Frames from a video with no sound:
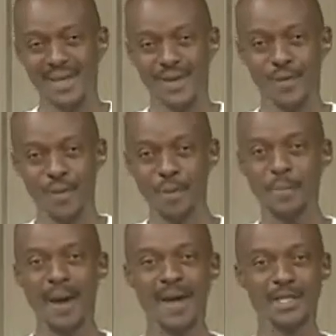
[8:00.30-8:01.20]
We'll be
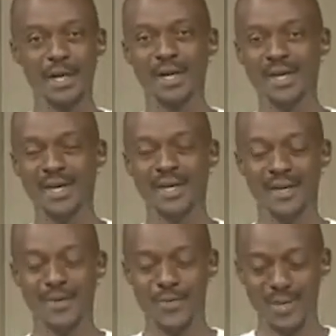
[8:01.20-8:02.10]
back shortly
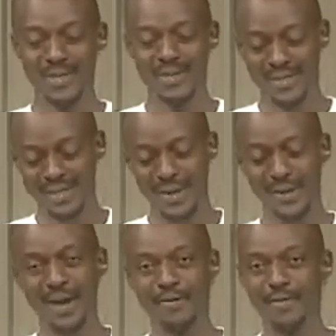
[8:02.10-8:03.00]
with the second
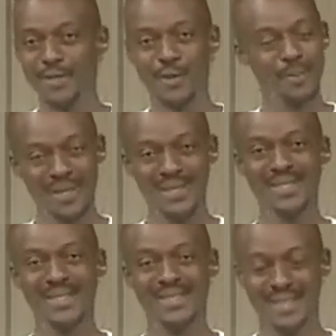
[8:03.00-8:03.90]
half of the show.
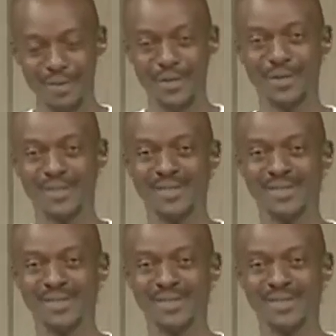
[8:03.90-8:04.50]
Please stay with us.